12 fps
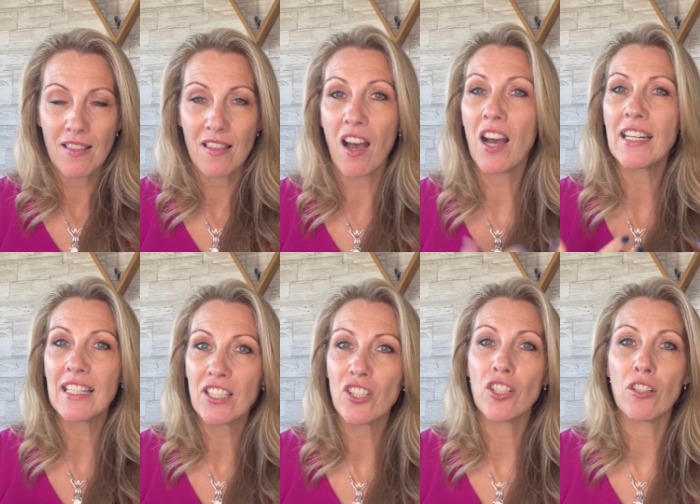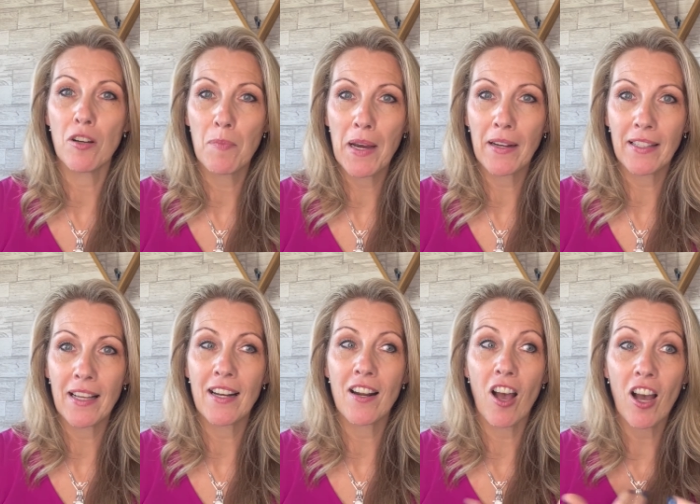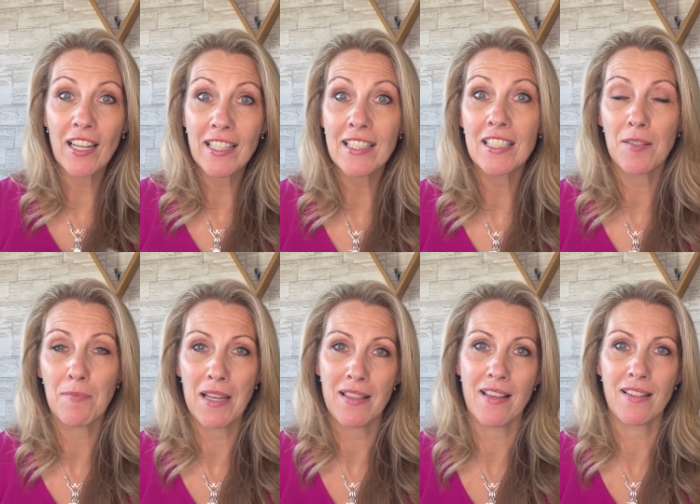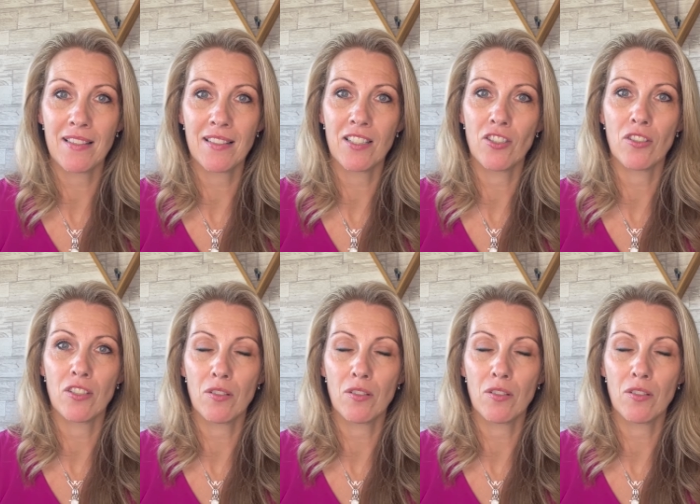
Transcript: that I need to know about it and I need to make that decision